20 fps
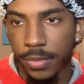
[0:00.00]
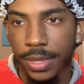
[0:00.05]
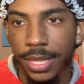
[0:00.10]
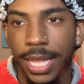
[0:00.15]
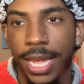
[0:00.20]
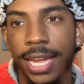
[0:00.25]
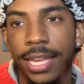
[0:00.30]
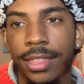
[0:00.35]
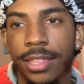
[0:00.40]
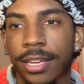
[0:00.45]

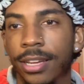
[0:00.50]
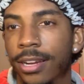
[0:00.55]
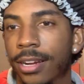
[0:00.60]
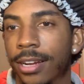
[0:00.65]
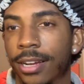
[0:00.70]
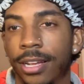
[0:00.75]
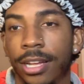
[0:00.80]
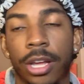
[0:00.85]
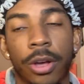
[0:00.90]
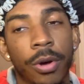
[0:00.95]
They either
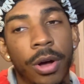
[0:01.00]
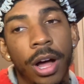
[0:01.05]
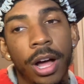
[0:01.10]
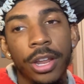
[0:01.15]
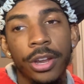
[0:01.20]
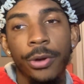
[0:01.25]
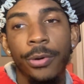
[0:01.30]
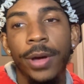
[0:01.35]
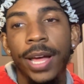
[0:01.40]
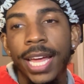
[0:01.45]
go
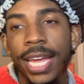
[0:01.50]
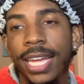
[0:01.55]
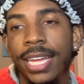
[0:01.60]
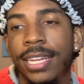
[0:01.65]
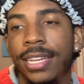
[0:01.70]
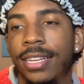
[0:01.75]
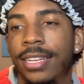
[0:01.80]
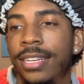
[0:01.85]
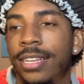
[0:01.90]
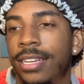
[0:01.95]
all the way
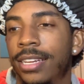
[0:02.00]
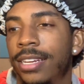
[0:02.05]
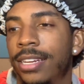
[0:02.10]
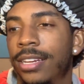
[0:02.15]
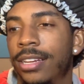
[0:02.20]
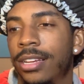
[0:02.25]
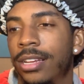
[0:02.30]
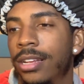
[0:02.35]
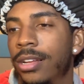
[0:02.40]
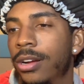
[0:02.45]

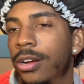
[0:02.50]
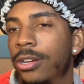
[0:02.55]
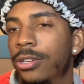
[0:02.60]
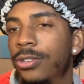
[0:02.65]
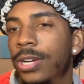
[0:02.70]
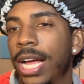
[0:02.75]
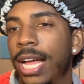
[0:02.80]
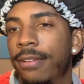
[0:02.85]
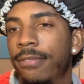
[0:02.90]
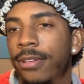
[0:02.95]
or
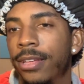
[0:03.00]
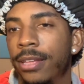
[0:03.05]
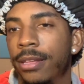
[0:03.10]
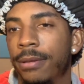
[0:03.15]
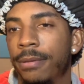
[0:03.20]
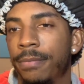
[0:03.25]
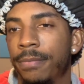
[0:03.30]
drive it.